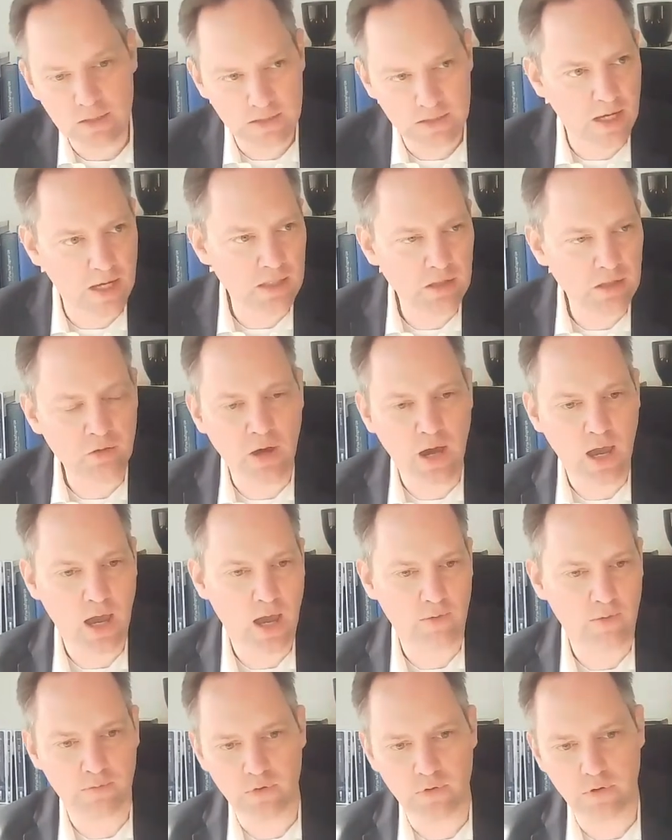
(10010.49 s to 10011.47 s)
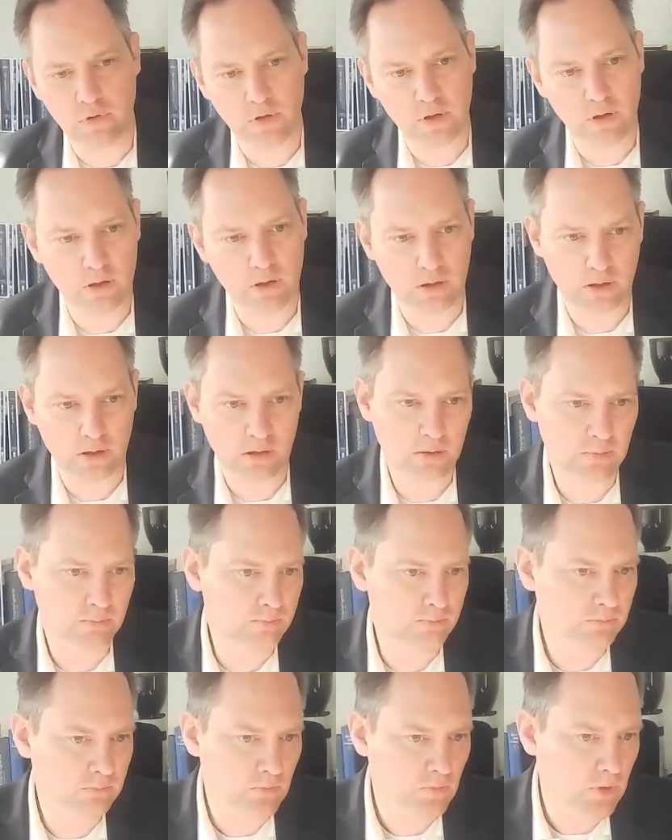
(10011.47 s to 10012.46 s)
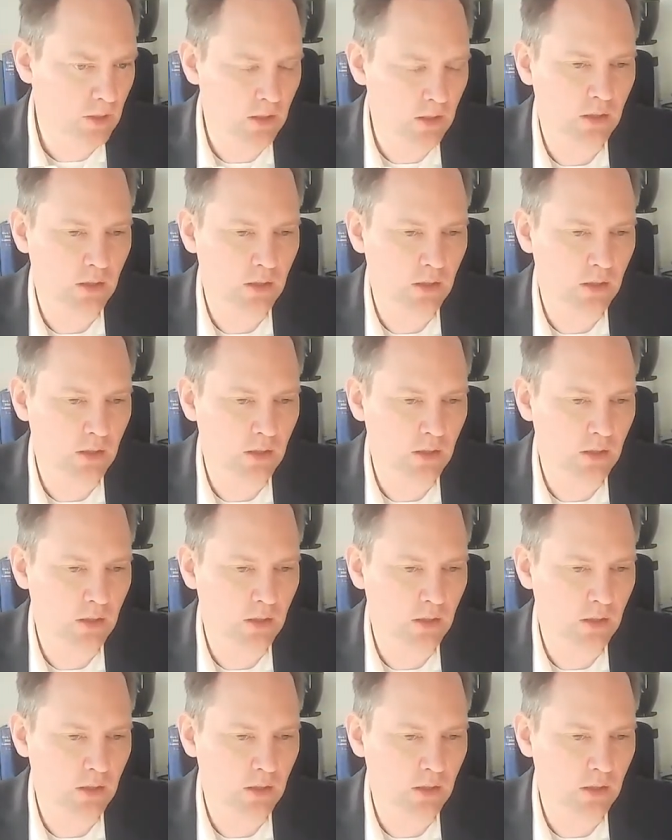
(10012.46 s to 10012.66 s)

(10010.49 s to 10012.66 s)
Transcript: Then you have an